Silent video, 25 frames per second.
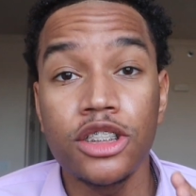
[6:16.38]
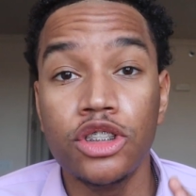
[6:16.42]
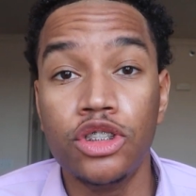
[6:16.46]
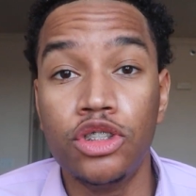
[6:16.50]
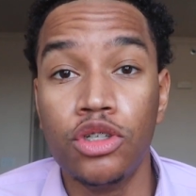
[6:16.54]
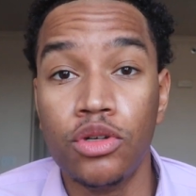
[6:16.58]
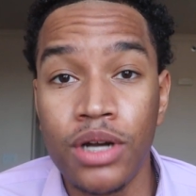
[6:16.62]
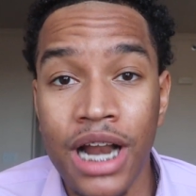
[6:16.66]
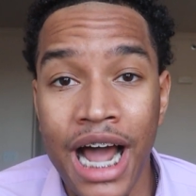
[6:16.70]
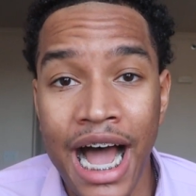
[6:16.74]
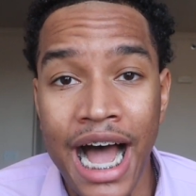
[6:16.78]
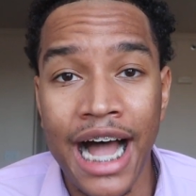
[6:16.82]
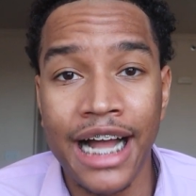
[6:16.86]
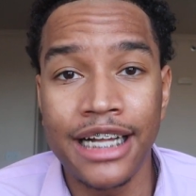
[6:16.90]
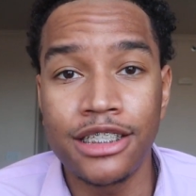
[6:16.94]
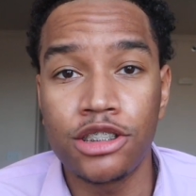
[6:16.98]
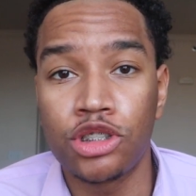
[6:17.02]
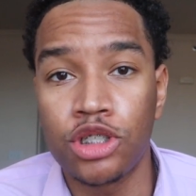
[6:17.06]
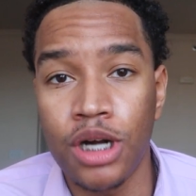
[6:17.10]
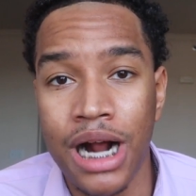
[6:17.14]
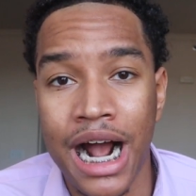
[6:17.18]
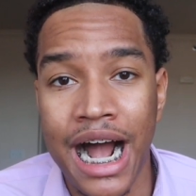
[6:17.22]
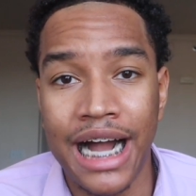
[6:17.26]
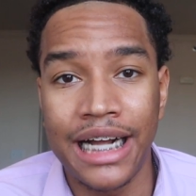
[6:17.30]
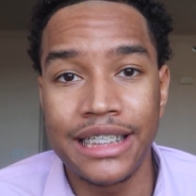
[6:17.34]
Do not
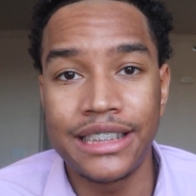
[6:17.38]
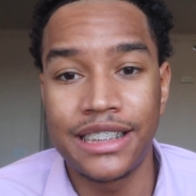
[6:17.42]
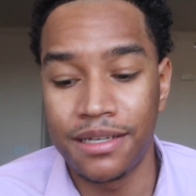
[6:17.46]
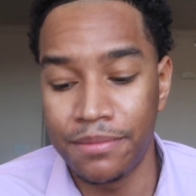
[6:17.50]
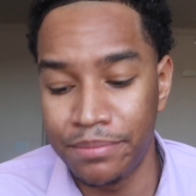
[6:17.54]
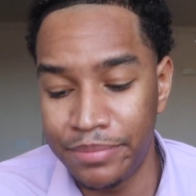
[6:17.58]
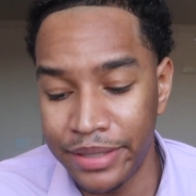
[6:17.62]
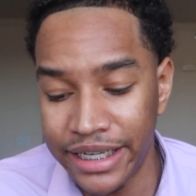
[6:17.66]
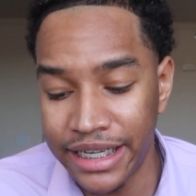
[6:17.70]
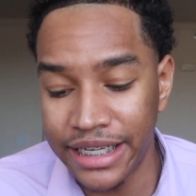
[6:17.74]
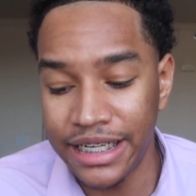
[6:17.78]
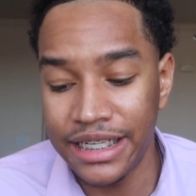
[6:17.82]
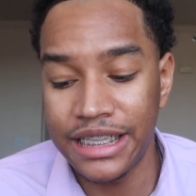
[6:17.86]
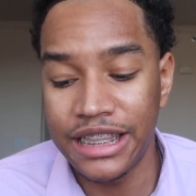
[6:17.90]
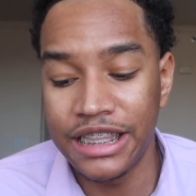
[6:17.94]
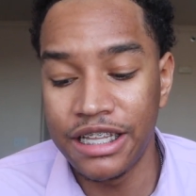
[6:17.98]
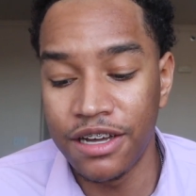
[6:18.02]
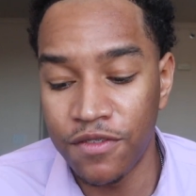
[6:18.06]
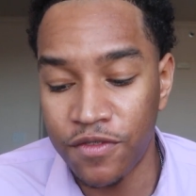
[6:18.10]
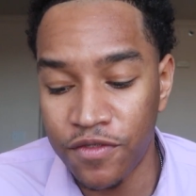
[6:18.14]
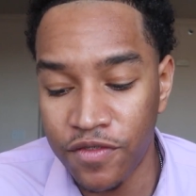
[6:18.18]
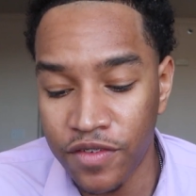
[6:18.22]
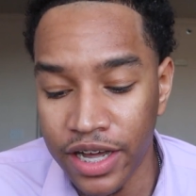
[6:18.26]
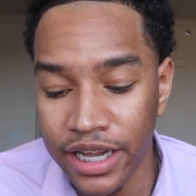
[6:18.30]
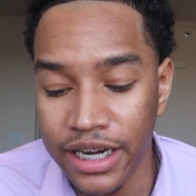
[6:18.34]
try to be
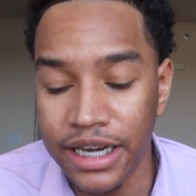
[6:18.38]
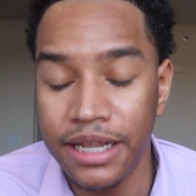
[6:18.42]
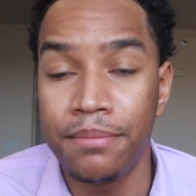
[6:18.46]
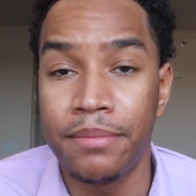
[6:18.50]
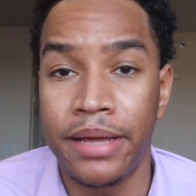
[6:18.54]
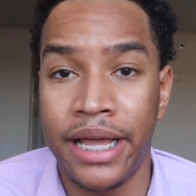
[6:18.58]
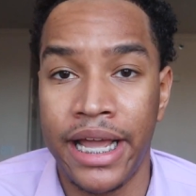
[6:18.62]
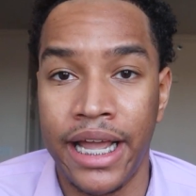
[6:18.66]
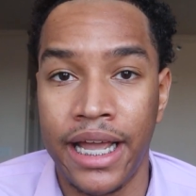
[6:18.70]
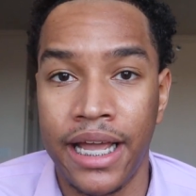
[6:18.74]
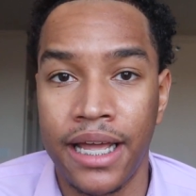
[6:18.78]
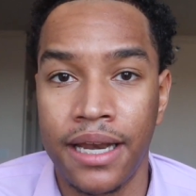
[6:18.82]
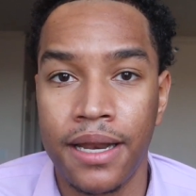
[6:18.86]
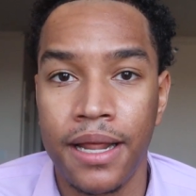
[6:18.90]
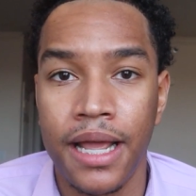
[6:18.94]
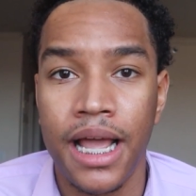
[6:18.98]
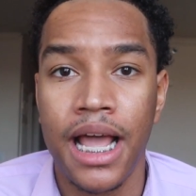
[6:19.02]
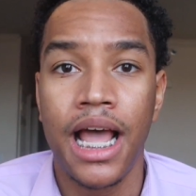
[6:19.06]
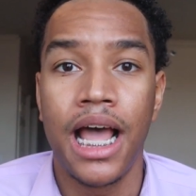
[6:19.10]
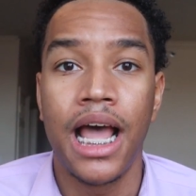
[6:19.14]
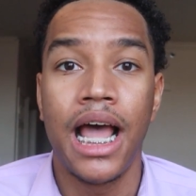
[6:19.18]
the funny man.